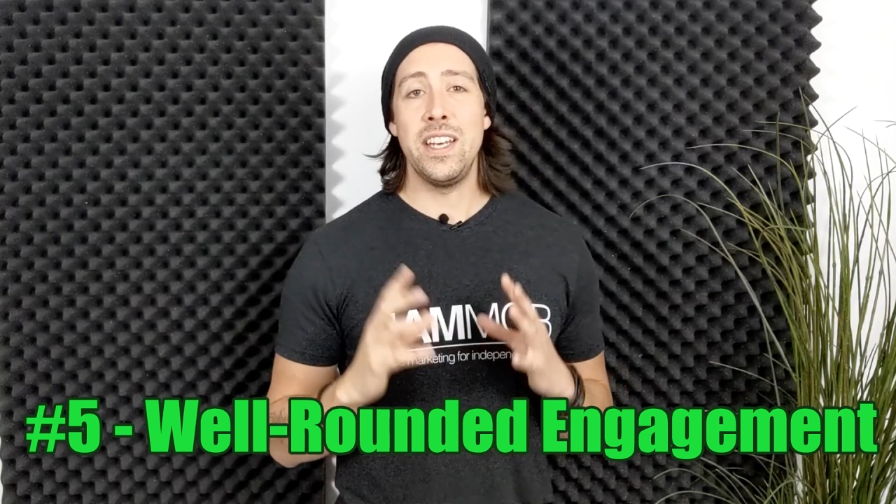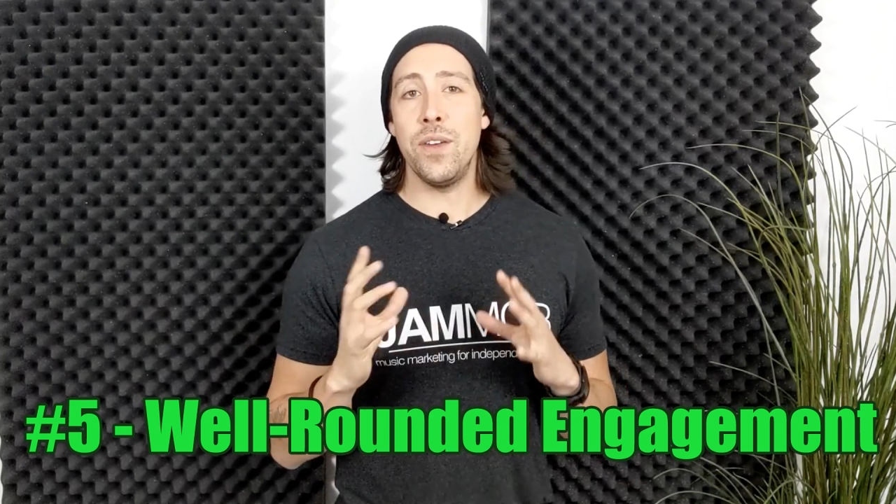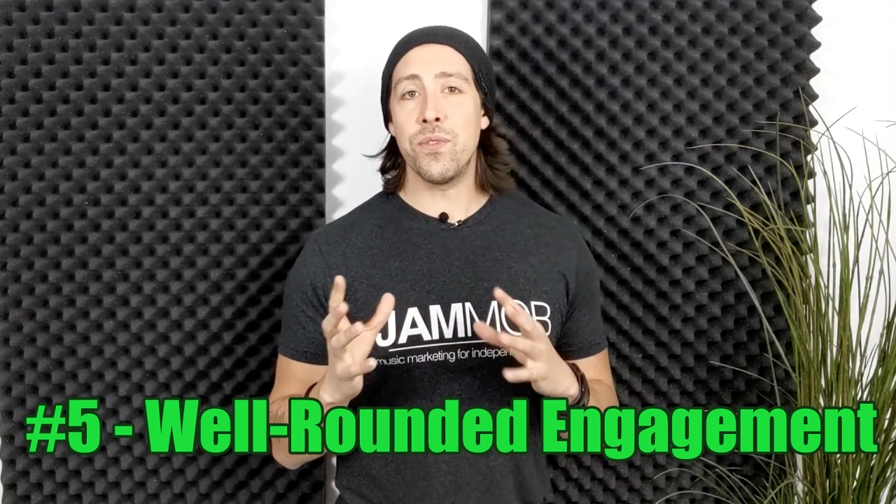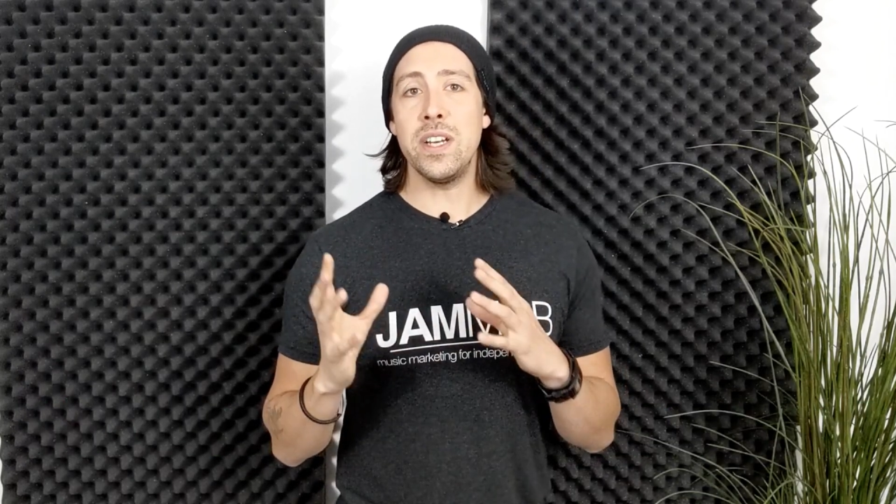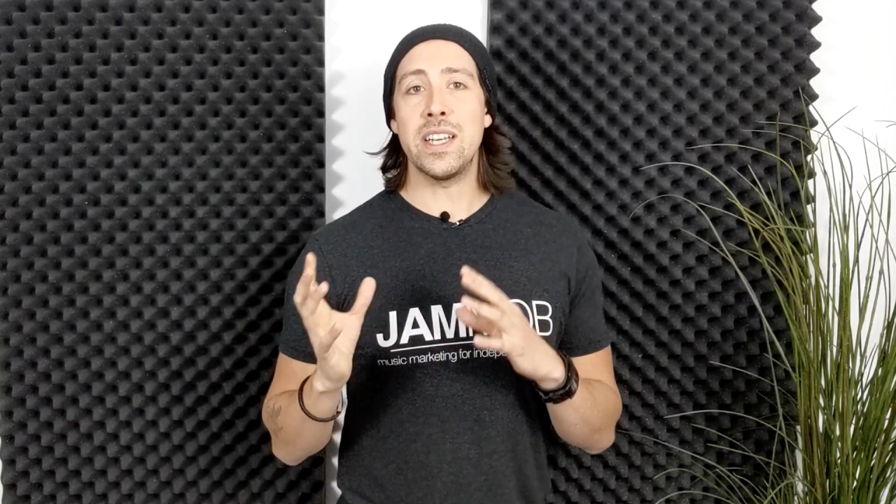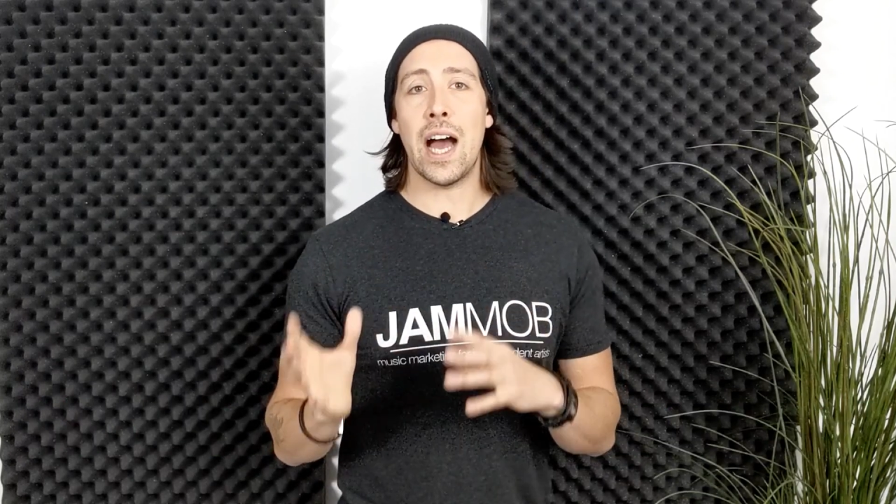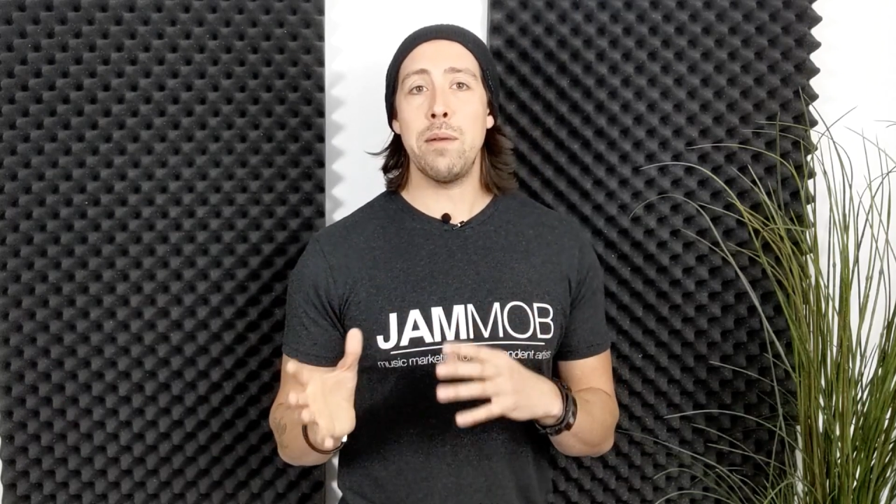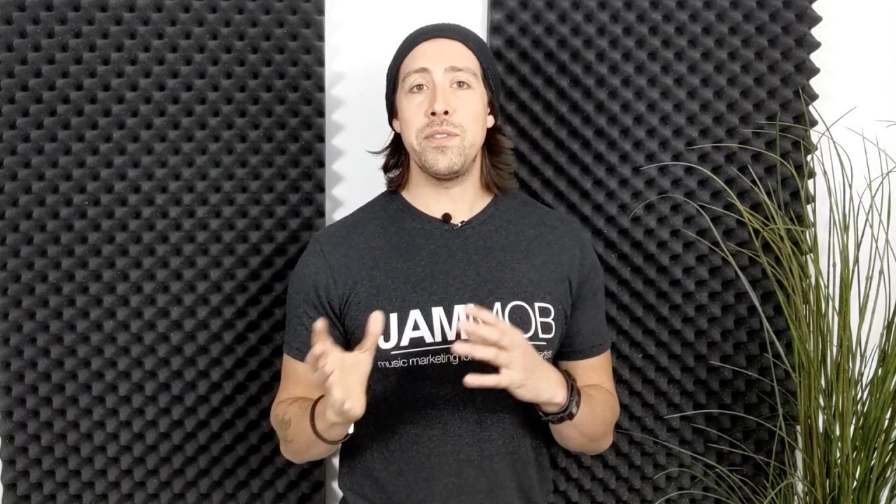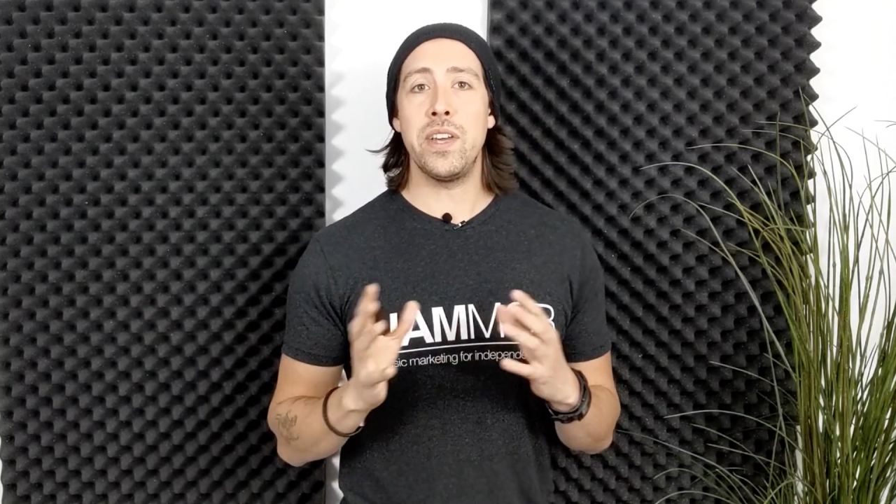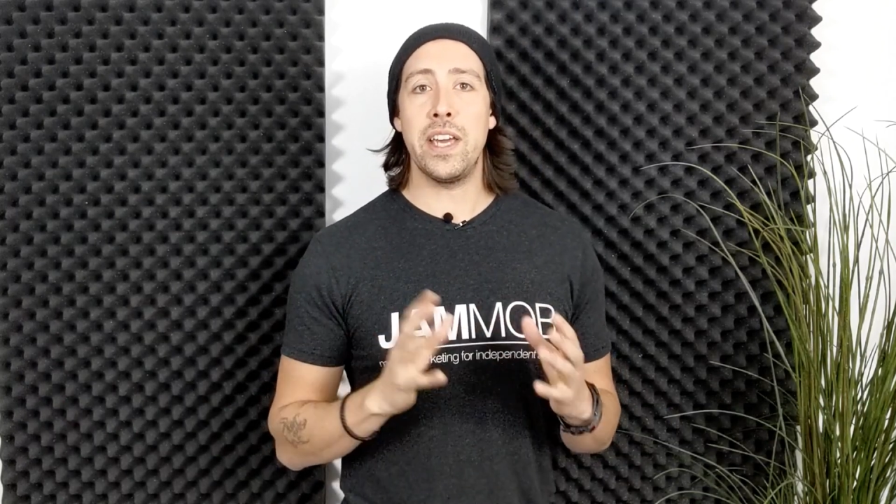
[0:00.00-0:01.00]
Different
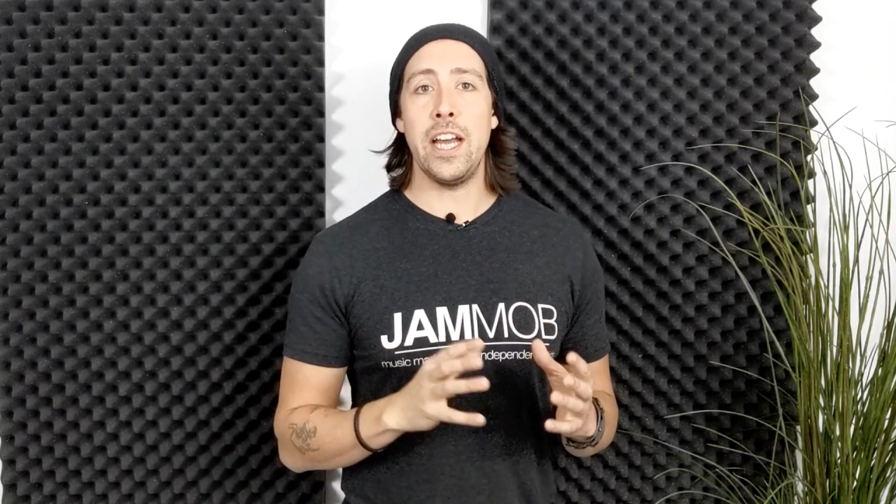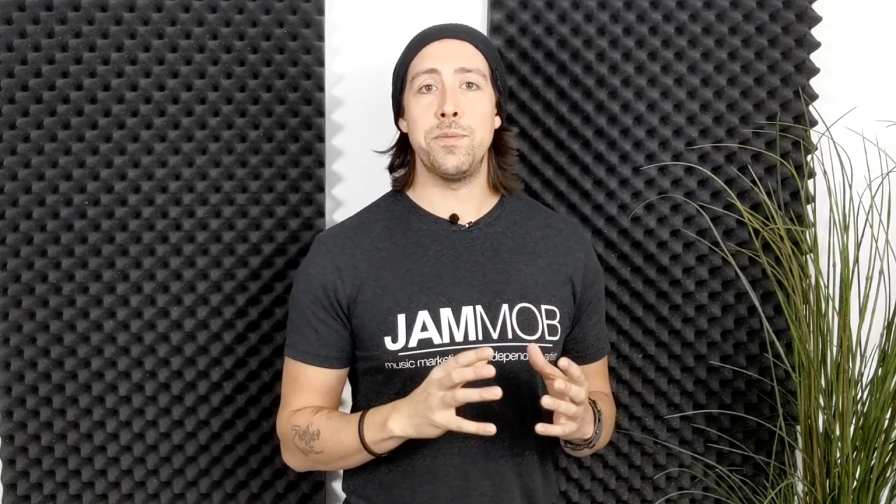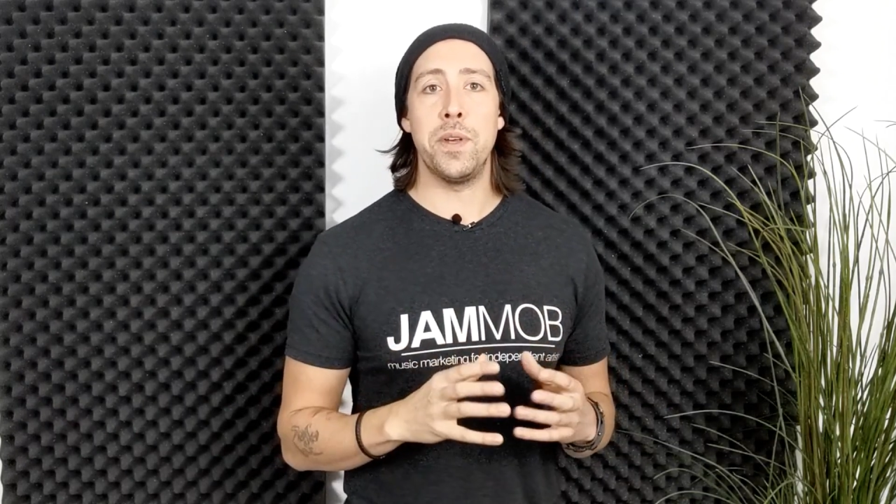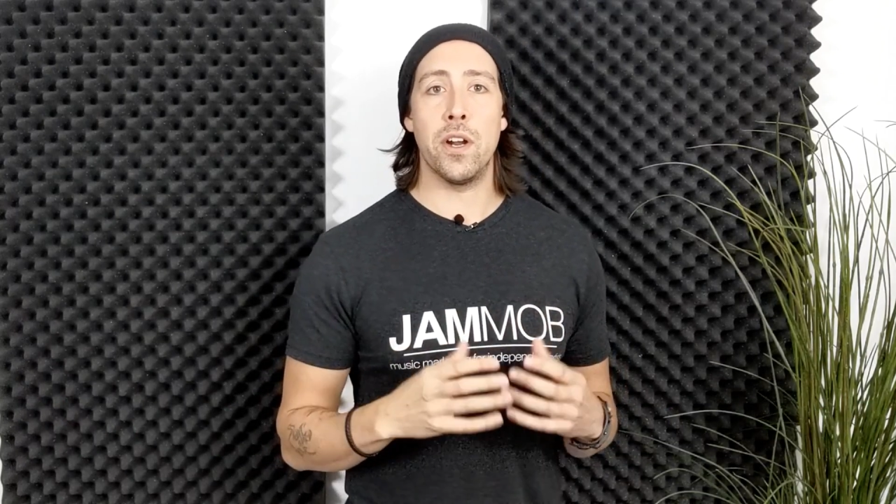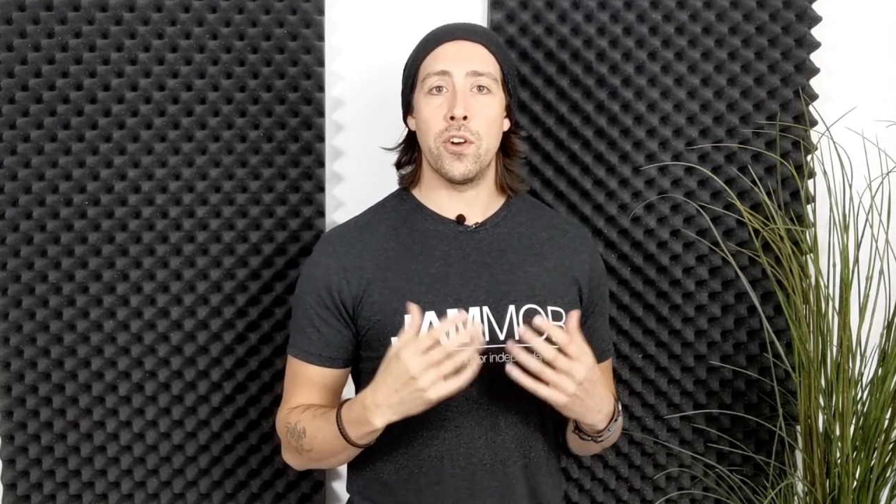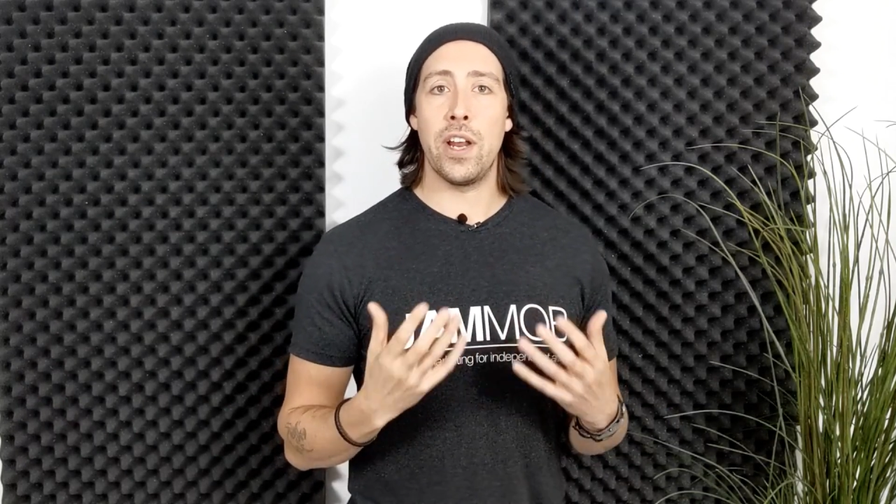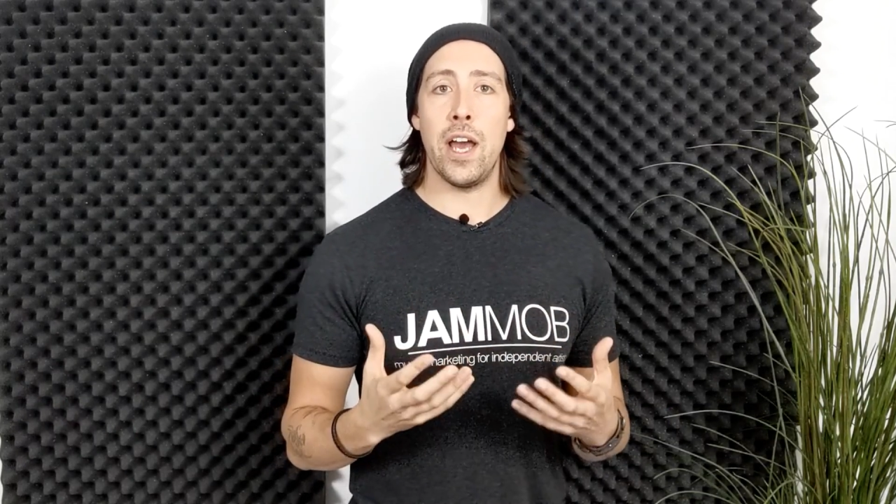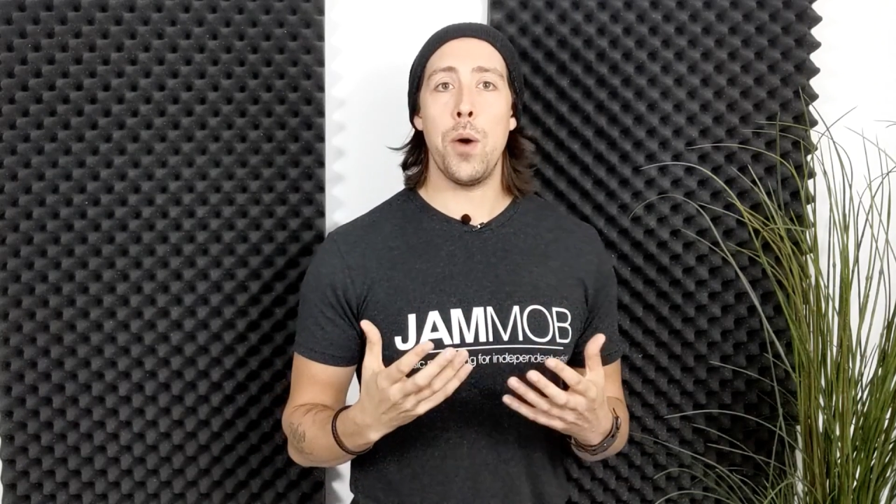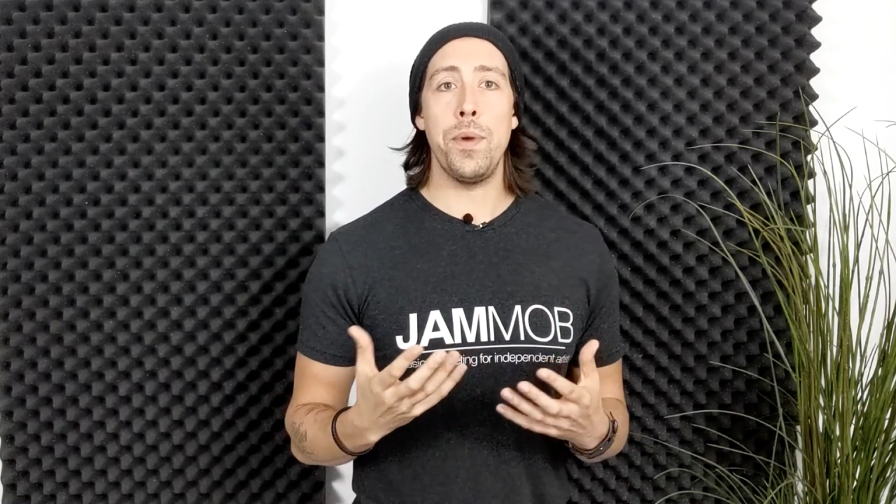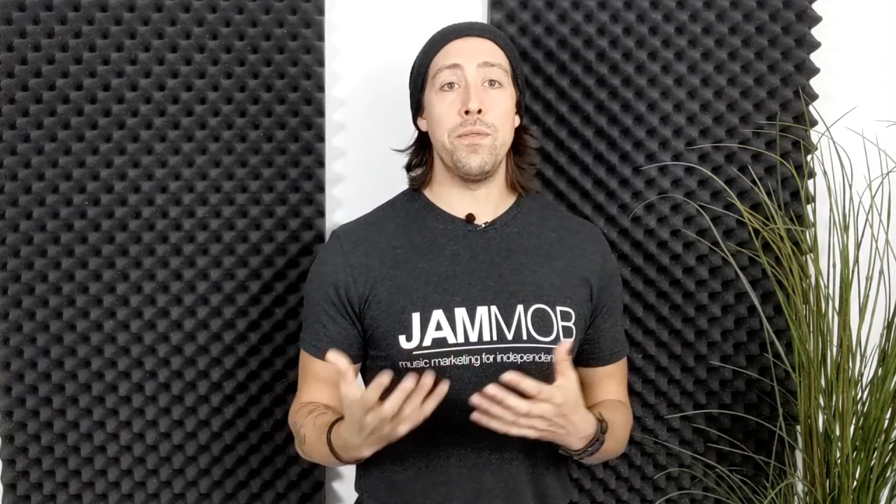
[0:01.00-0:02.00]
types of engagement are going
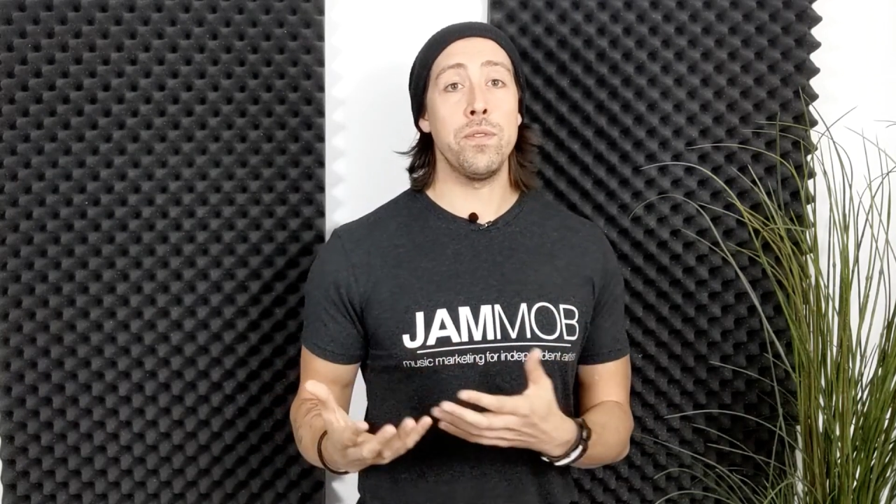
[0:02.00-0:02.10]
to help